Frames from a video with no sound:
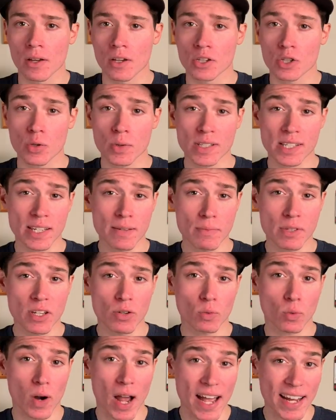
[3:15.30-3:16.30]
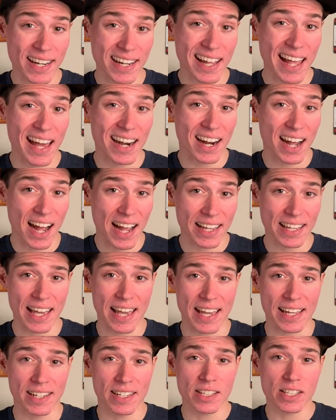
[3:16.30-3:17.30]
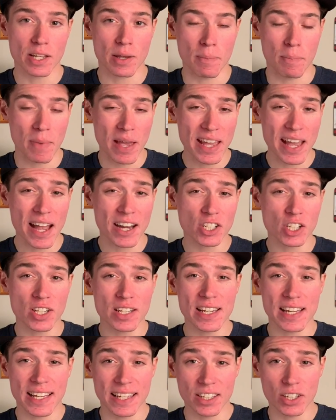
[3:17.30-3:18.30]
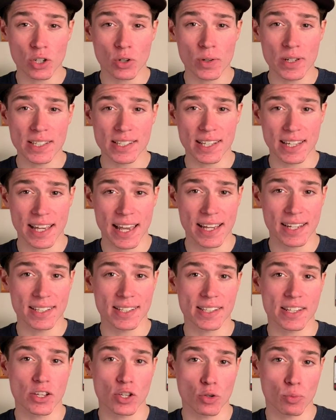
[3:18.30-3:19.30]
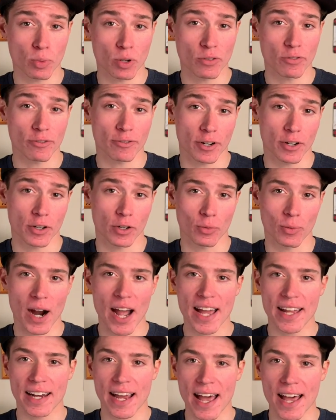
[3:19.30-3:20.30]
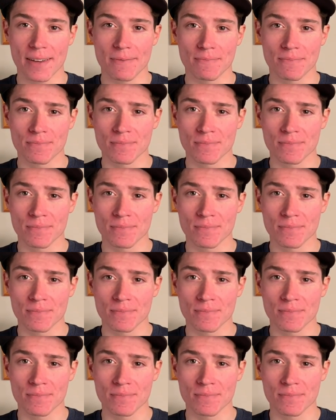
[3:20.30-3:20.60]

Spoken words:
So it seems that riding at a high cadence may actually increase the cadence that you prefer to ride at.